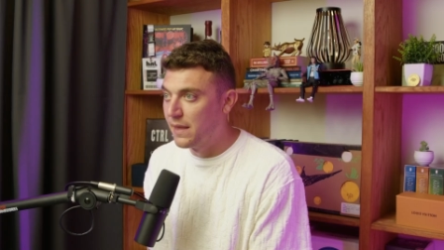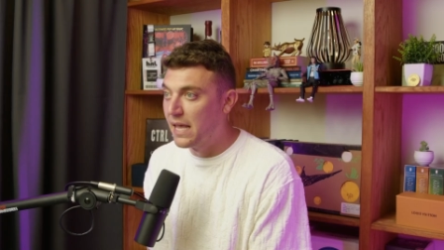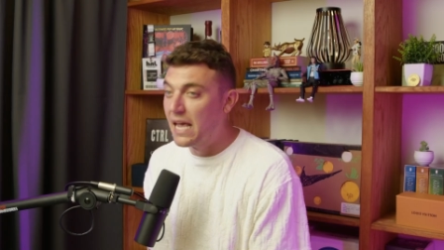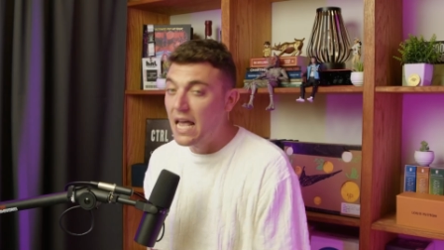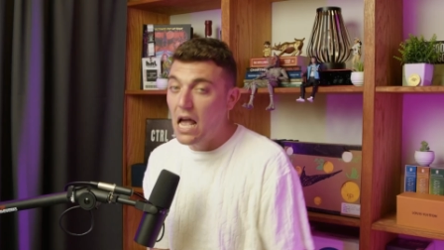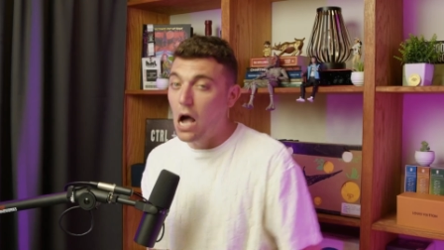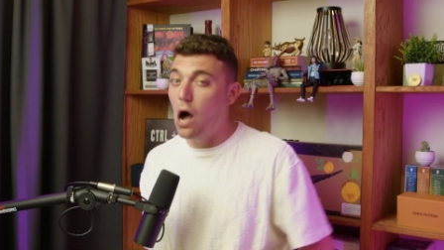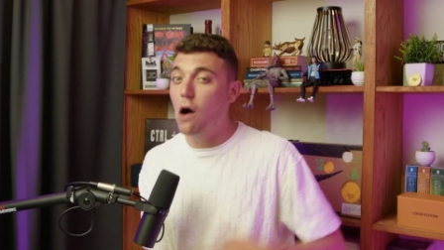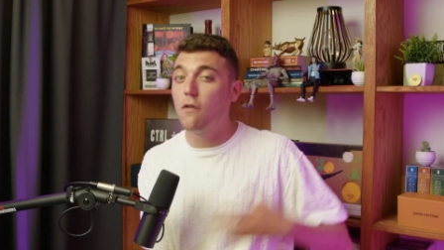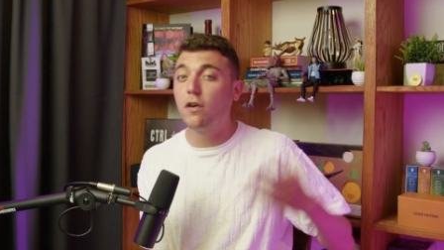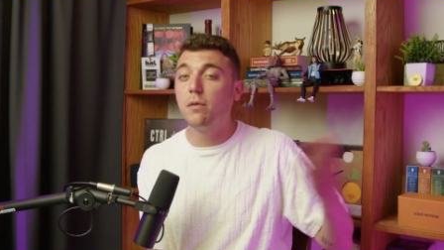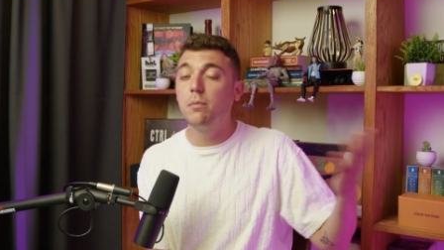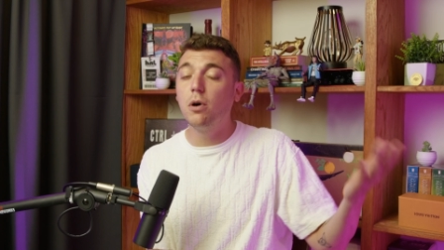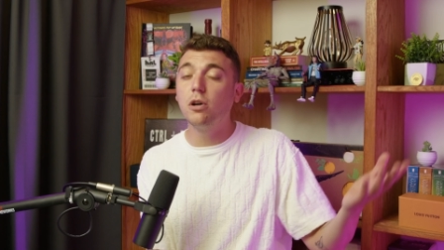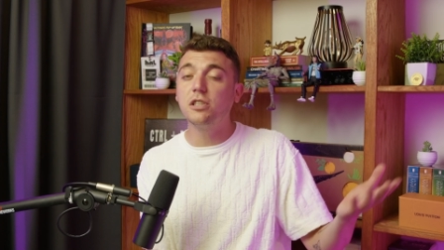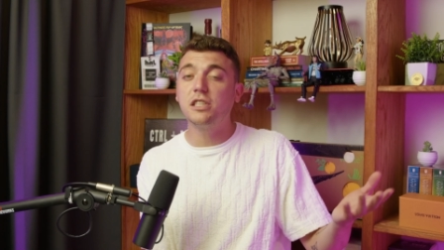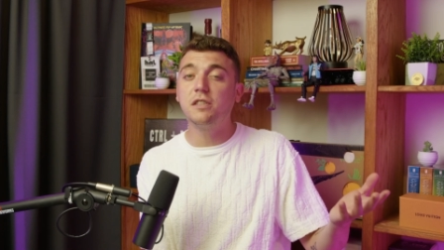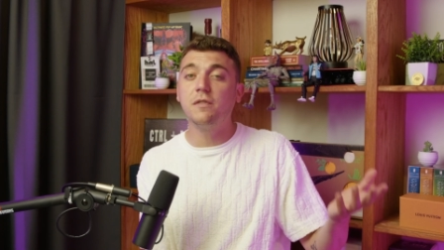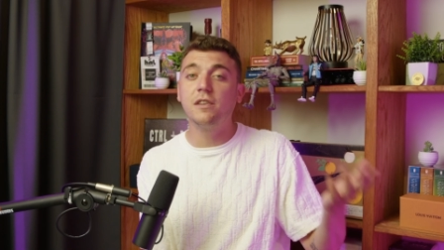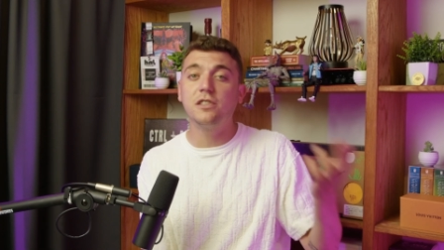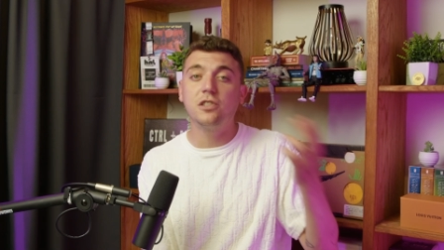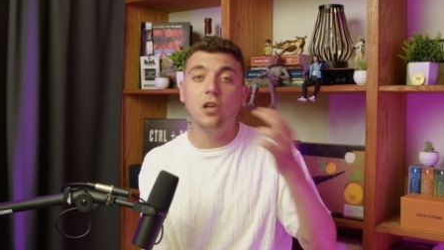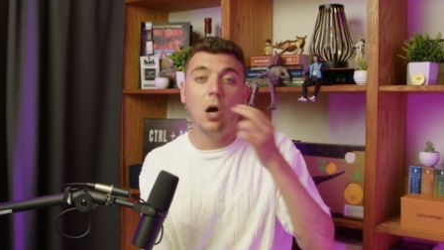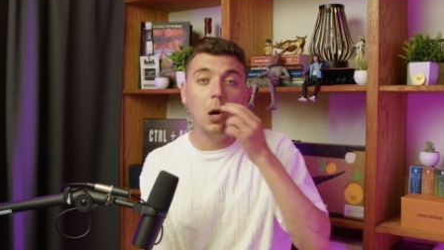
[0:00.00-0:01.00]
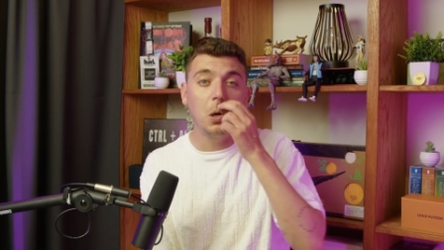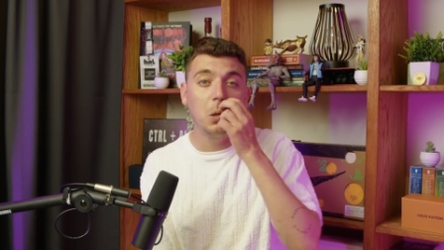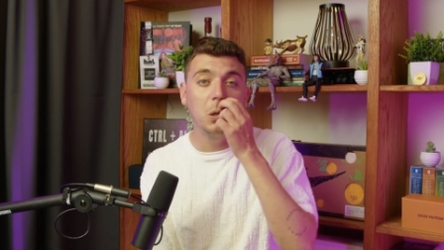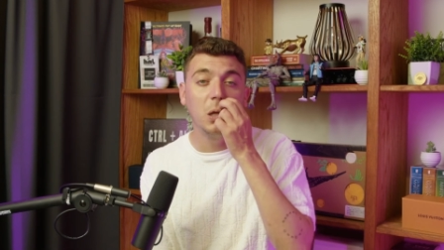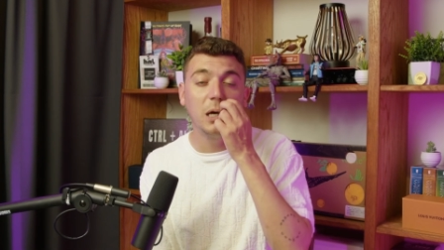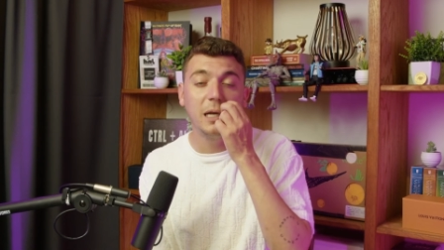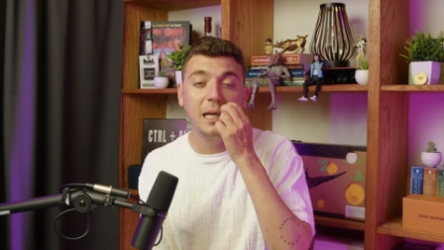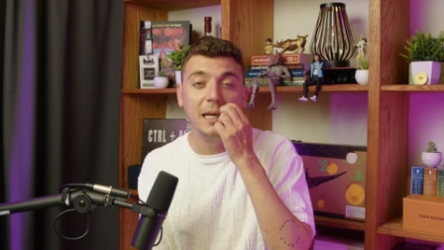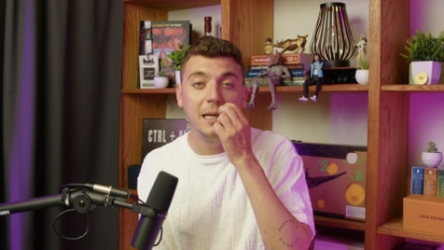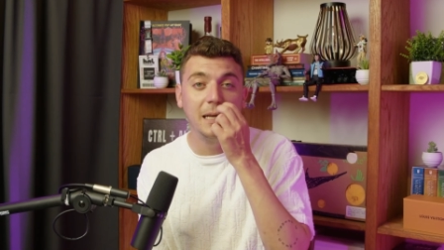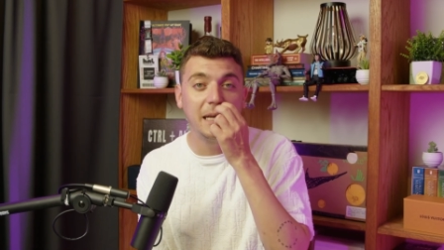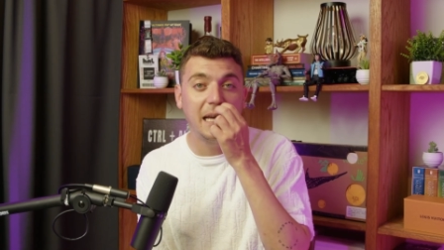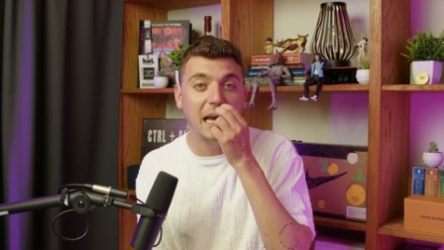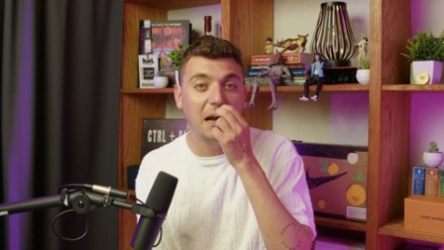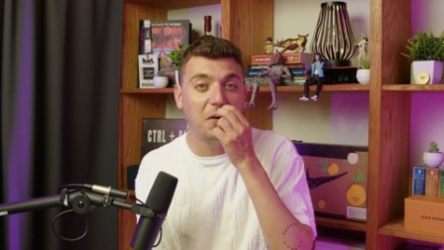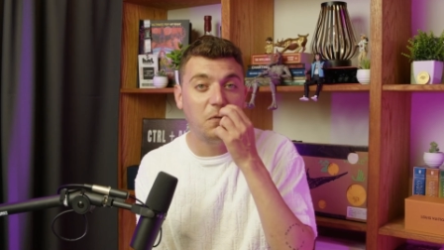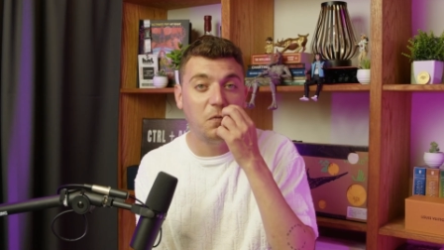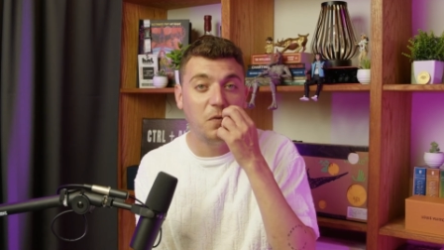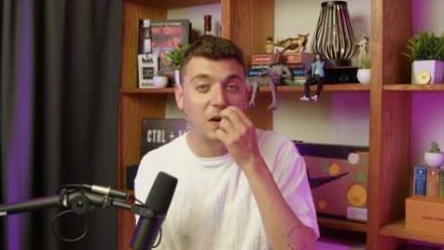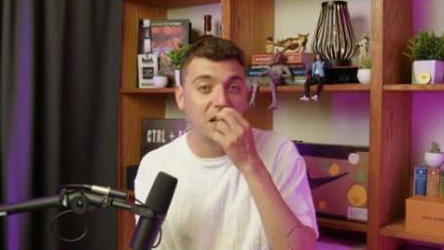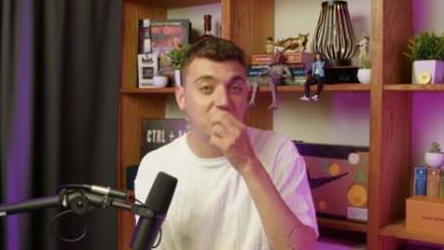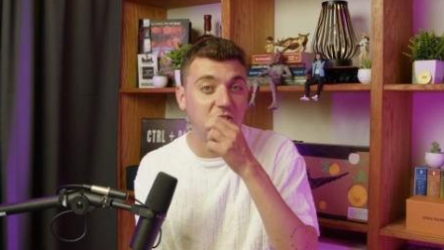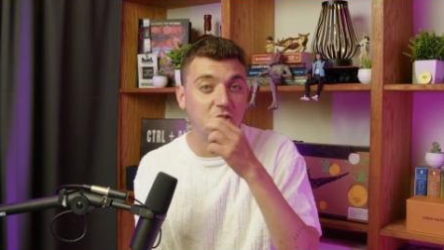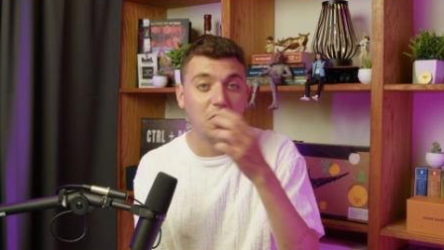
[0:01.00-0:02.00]
However, most of us aren't looking to get
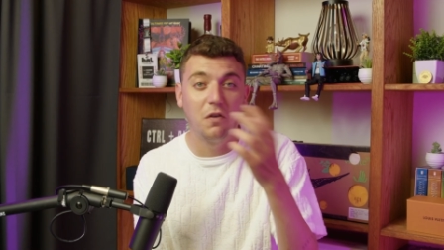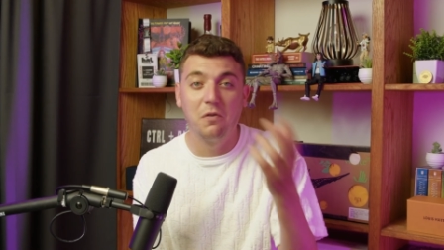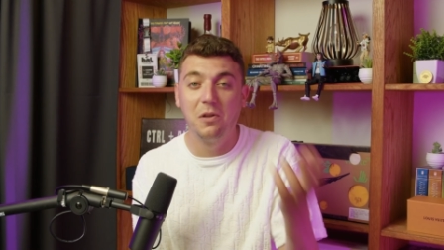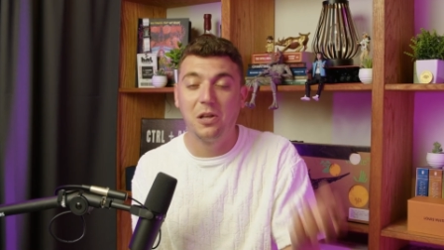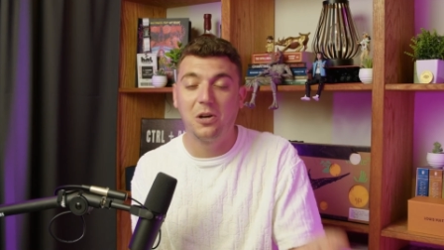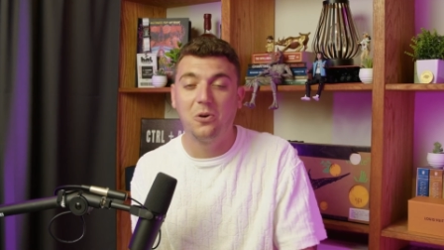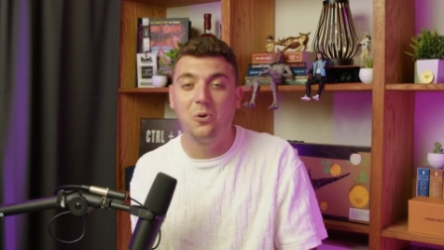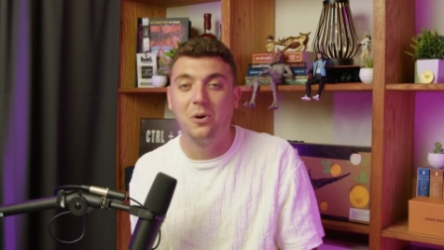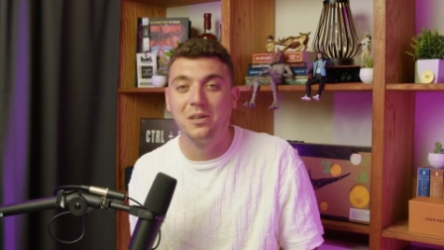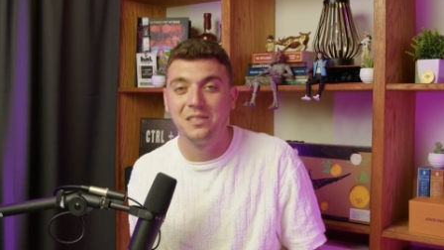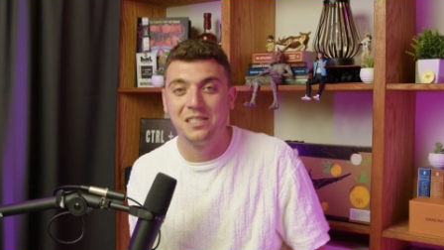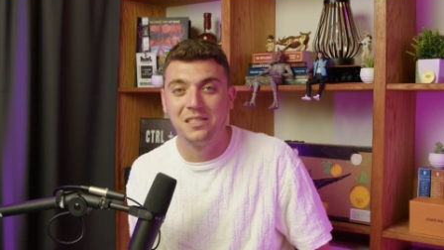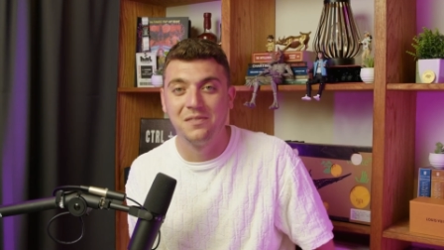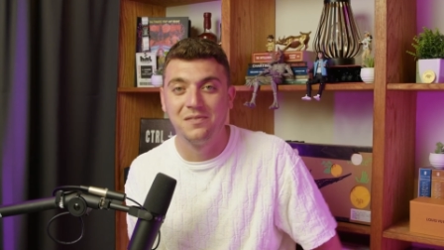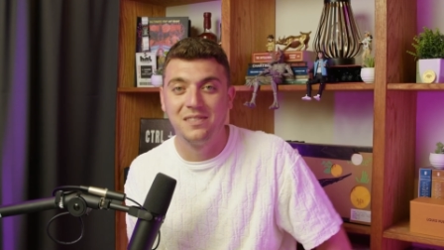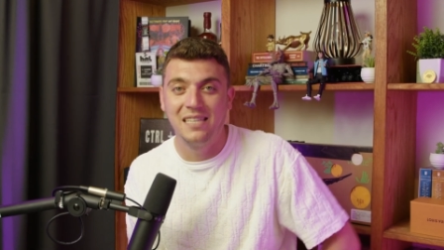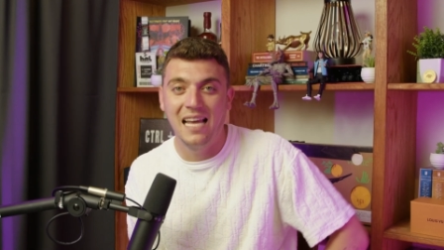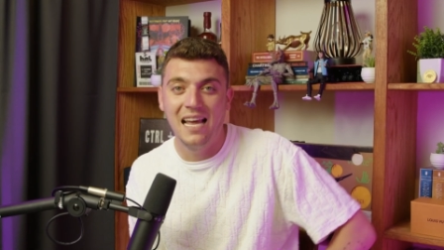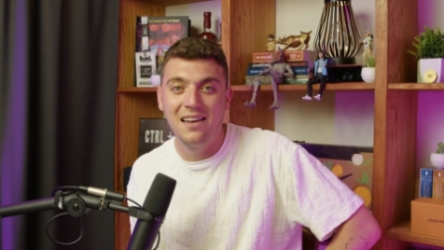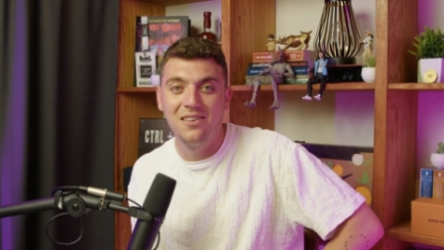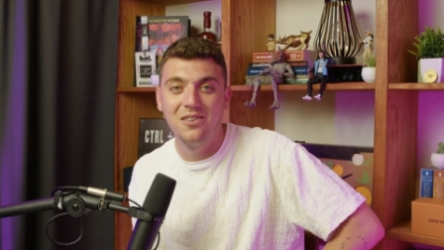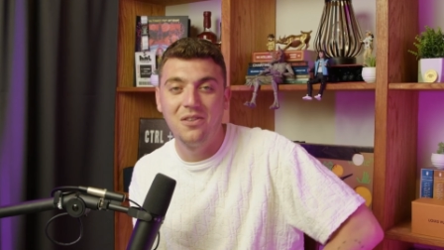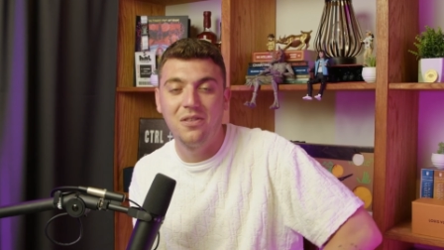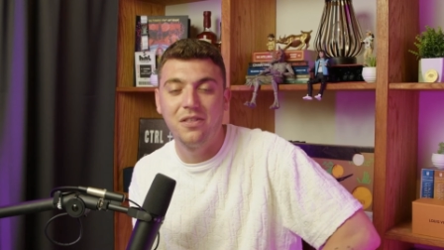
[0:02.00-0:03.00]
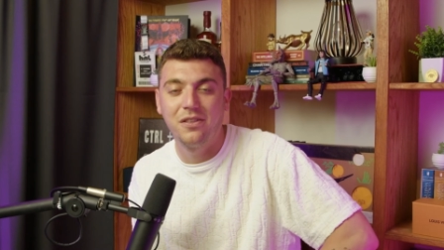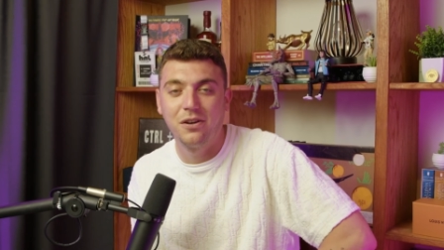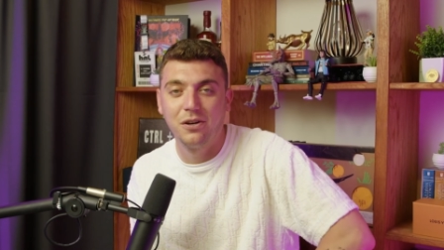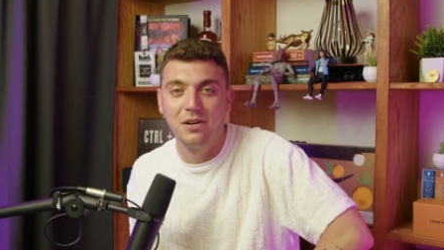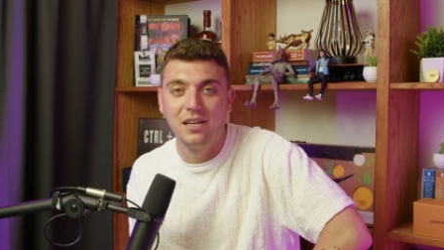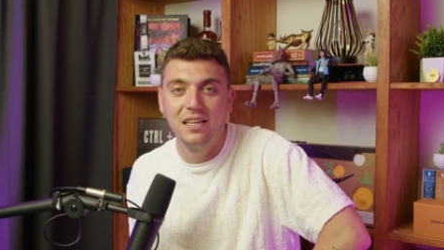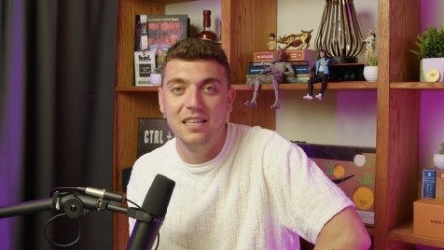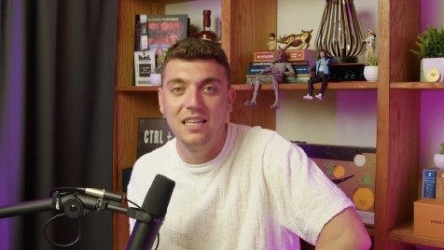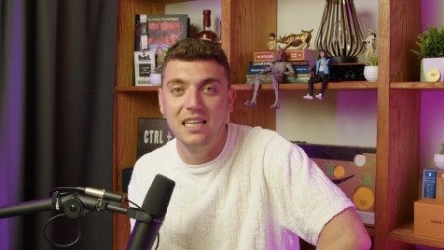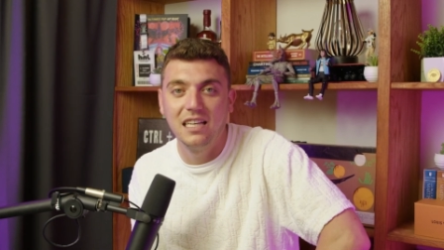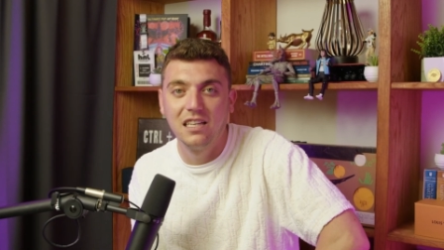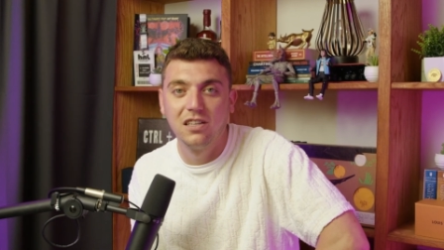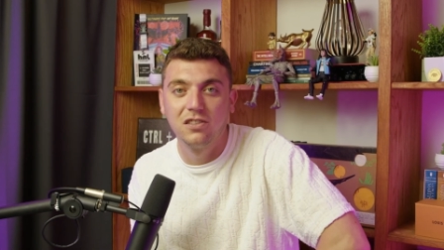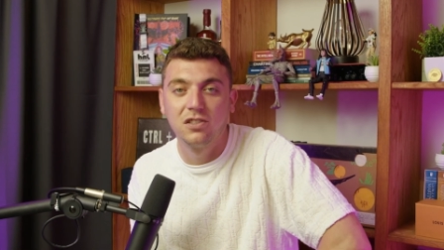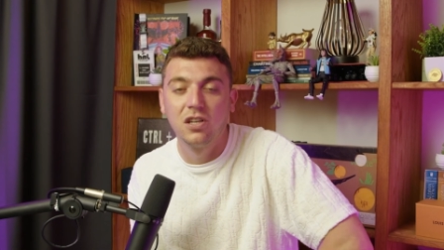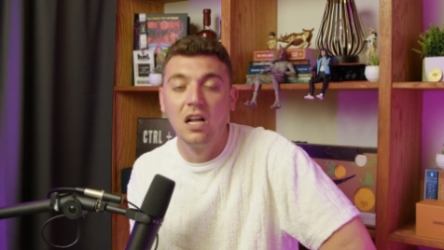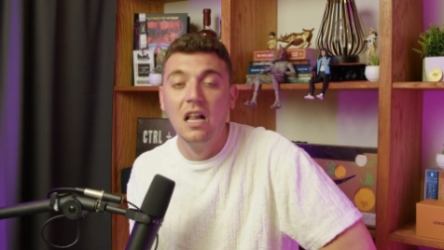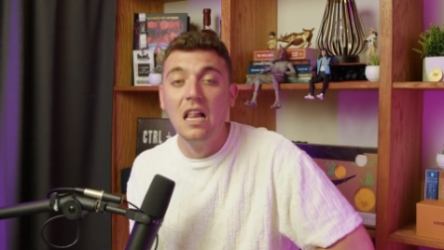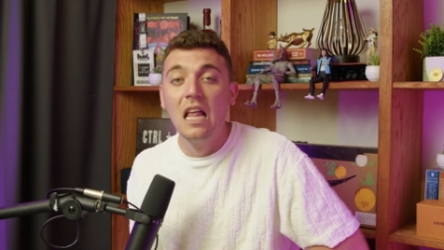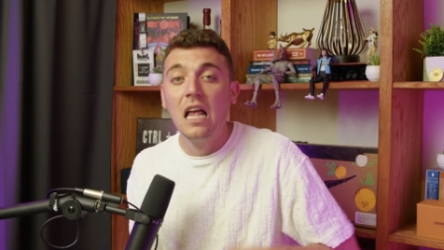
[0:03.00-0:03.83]
rich over the course of 10 to 30 years.